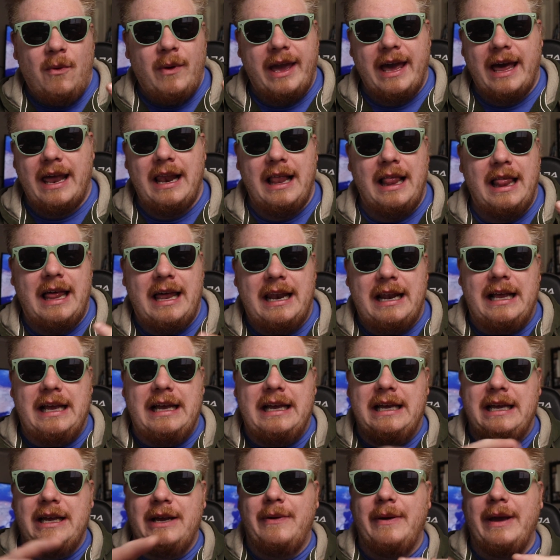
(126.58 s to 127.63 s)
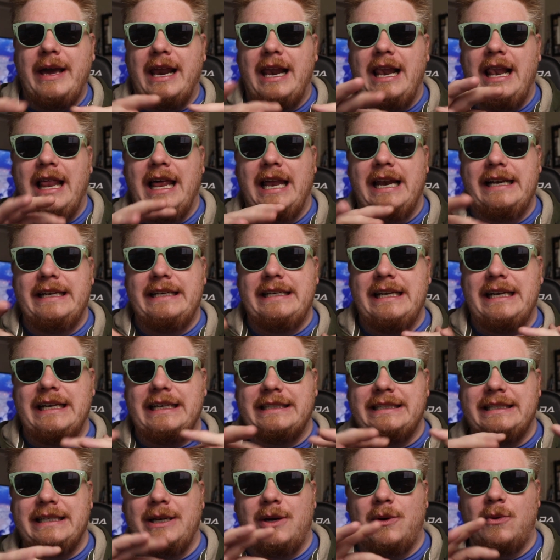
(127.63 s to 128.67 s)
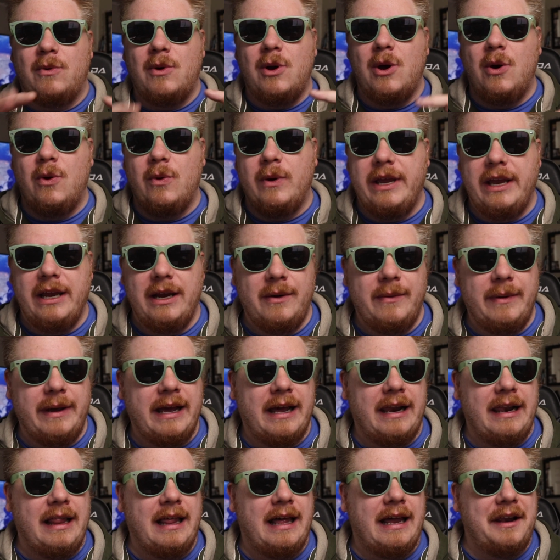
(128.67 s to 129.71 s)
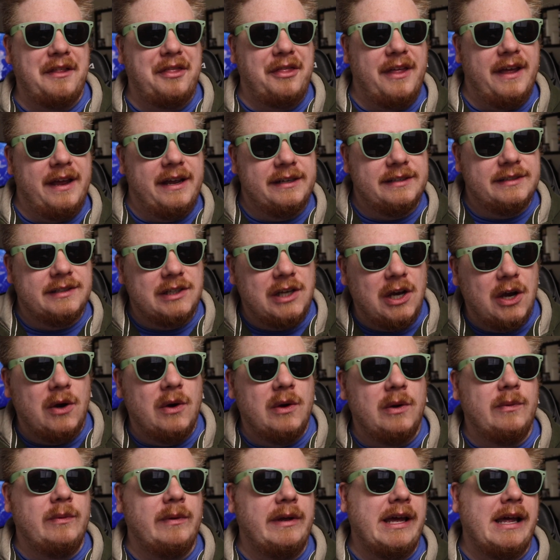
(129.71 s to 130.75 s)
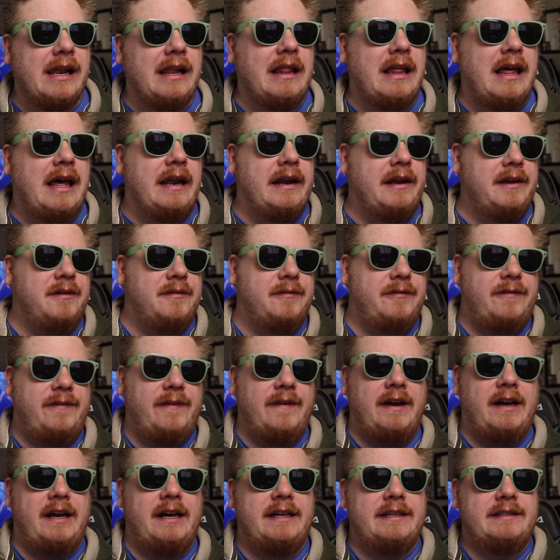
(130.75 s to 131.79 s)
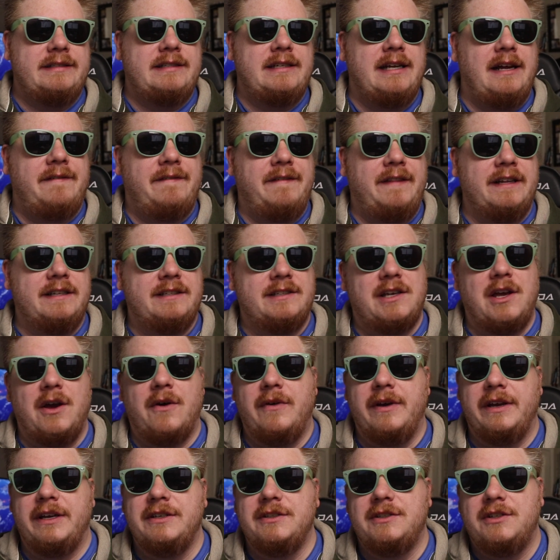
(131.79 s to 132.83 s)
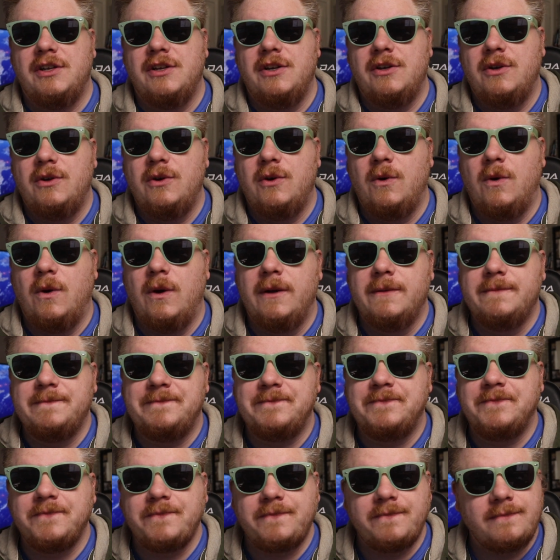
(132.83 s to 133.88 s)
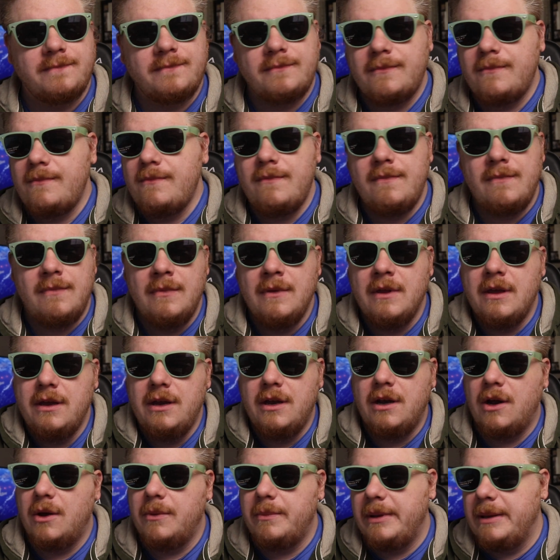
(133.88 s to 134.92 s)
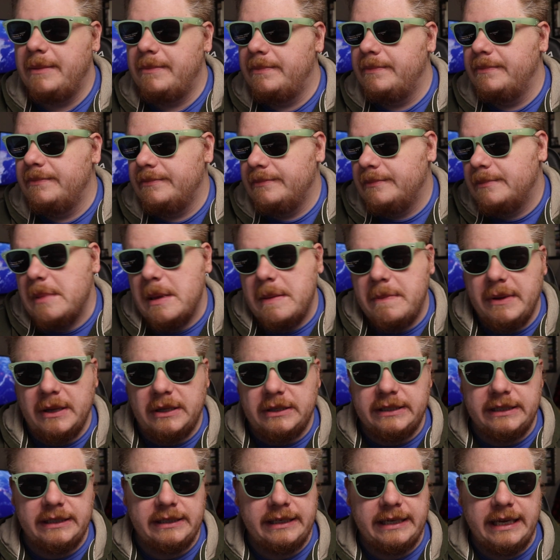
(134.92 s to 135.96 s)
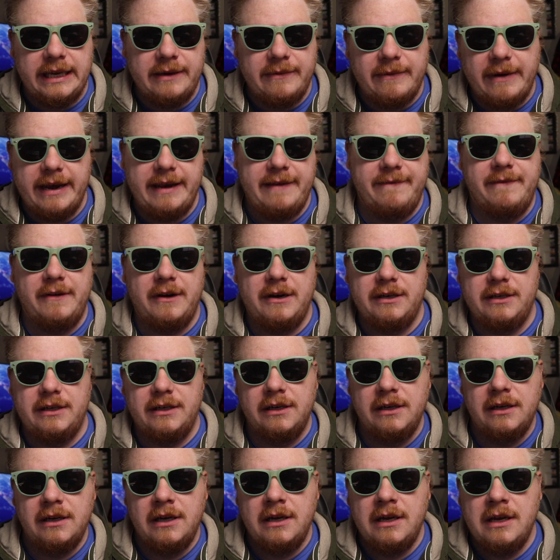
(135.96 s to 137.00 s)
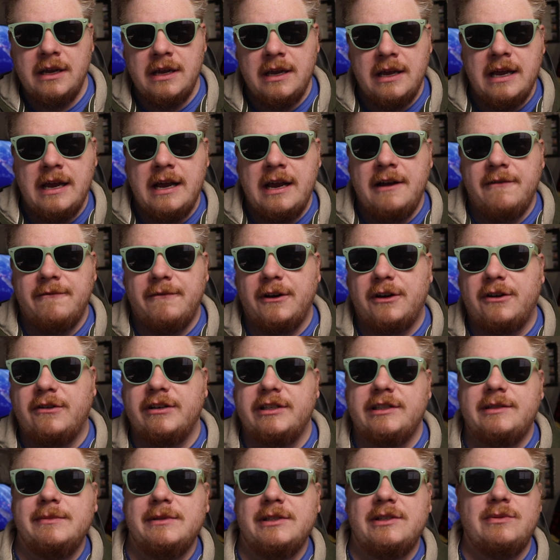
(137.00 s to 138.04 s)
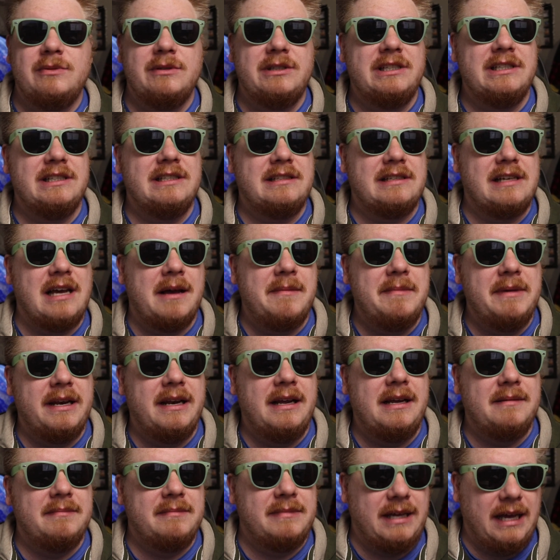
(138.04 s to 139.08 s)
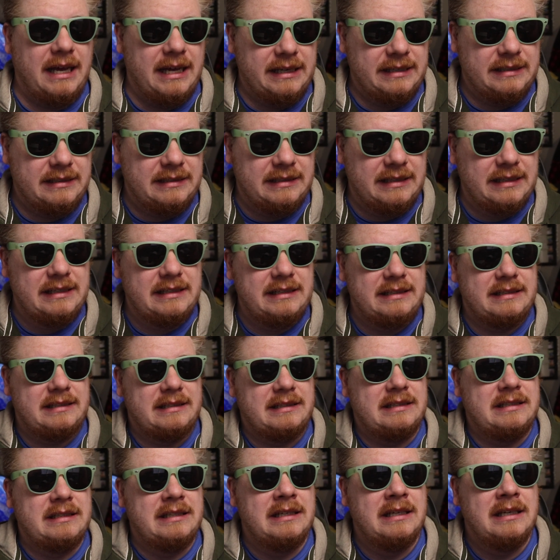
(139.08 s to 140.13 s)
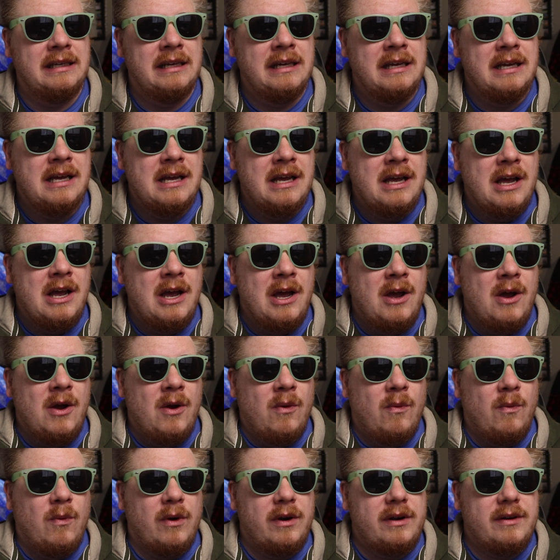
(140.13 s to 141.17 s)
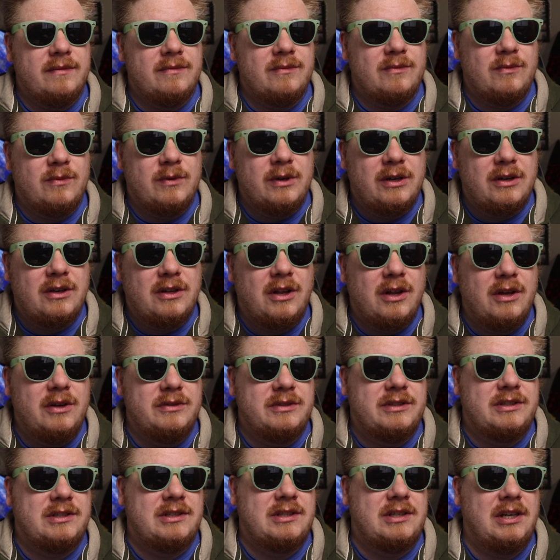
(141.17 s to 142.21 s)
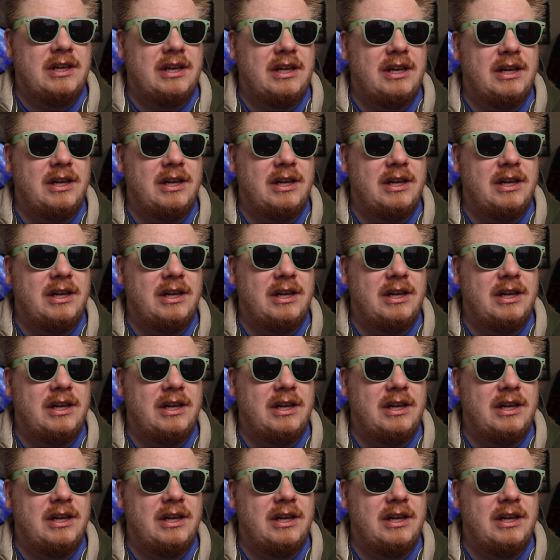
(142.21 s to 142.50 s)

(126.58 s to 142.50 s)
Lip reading: got a lot of ducks in a row here. We got a lot of things going. We got a lot of stuff that's going to, be building, getting ready for Christmas, which is coming up, guys. We're real close